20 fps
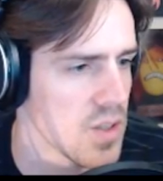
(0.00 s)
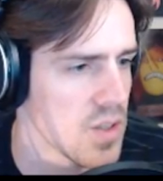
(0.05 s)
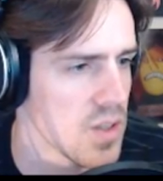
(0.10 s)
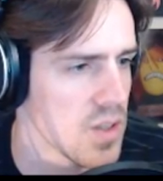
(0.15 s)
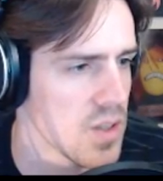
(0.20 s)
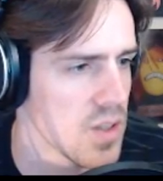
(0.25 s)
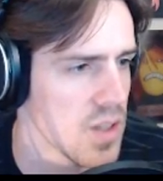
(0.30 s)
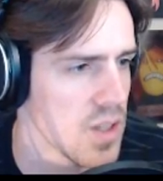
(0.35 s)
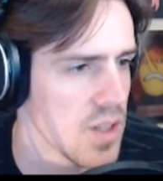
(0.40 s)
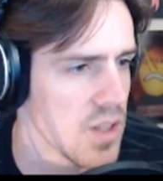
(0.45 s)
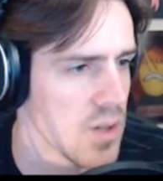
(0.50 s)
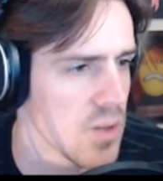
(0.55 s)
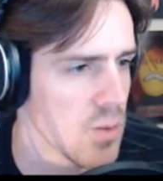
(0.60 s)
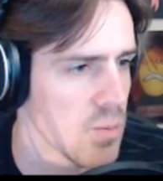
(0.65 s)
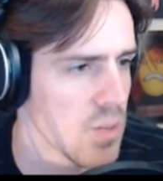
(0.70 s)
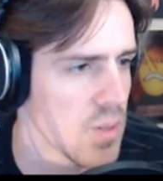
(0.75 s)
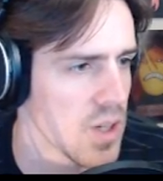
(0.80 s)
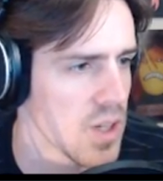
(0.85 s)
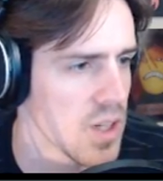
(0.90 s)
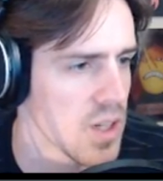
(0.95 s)
Ain't
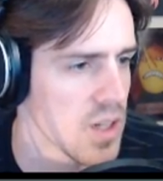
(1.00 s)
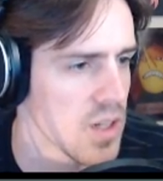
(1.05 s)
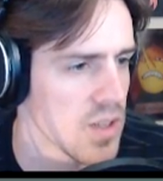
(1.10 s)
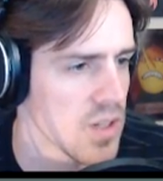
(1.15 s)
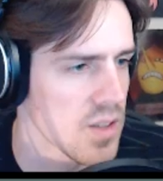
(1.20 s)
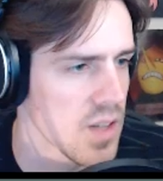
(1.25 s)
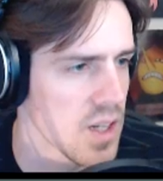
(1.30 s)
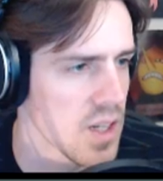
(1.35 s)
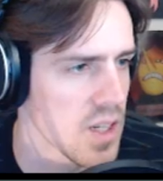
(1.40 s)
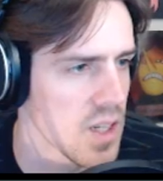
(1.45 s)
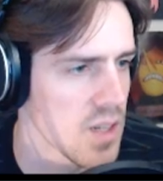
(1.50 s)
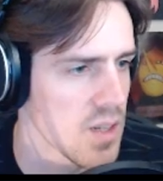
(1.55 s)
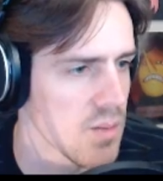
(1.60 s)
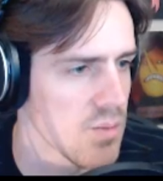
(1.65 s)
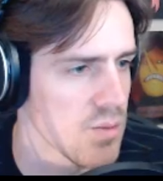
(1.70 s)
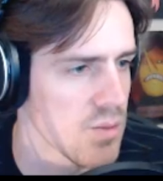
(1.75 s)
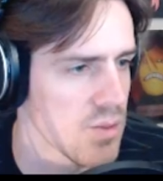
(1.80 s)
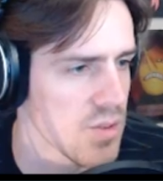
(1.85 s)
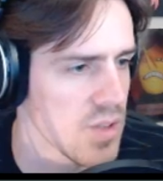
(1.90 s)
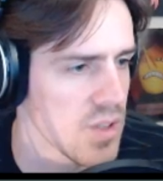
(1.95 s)
nobody got time for